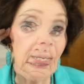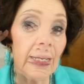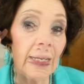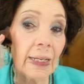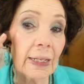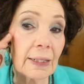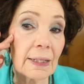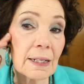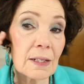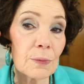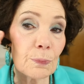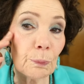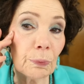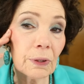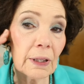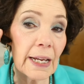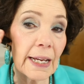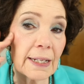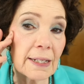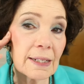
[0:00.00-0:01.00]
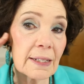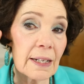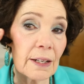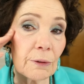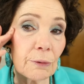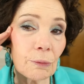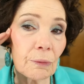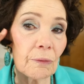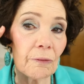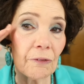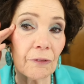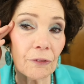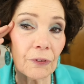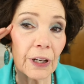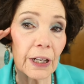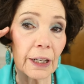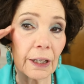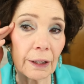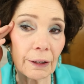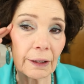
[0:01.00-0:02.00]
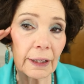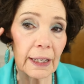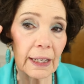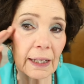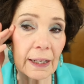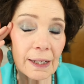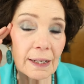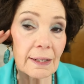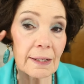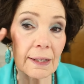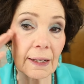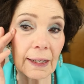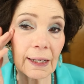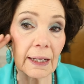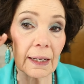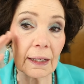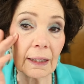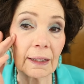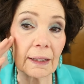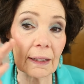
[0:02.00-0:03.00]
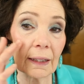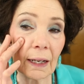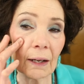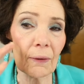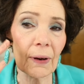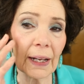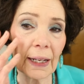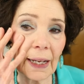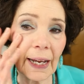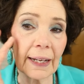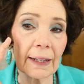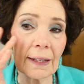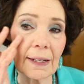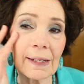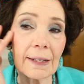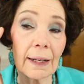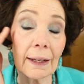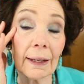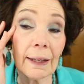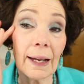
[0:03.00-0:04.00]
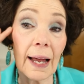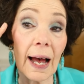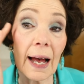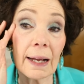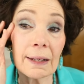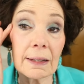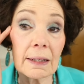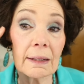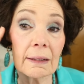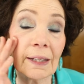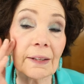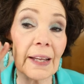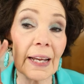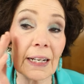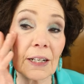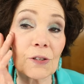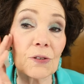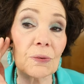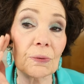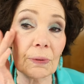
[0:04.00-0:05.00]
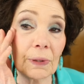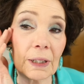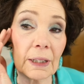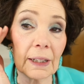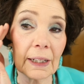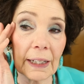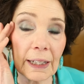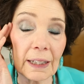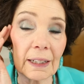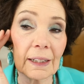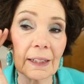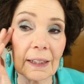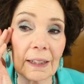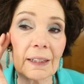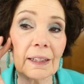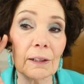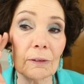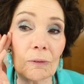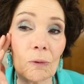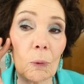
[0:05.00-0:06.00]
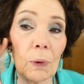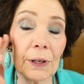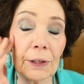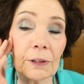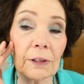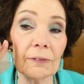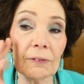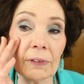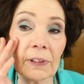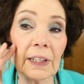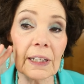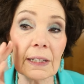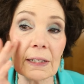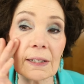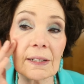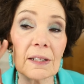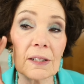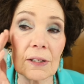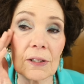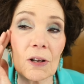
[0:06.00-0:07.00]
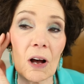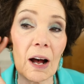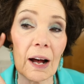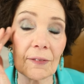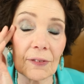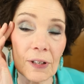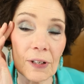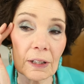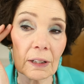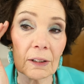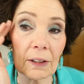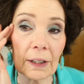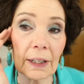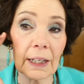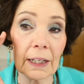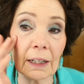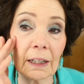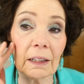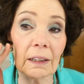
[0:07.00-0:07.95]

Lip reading: And this blends in very easily. Oh, I like this a lot. That is really a wonderfully soft looking